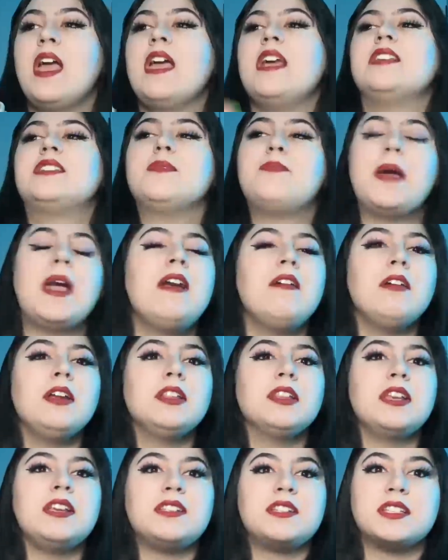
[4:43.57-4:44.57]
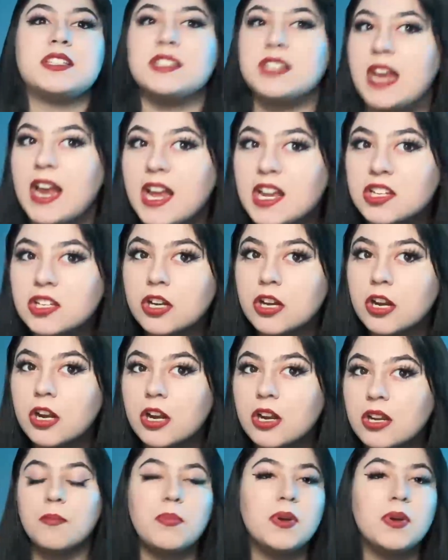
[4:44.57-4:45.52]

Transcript: is apparently standard,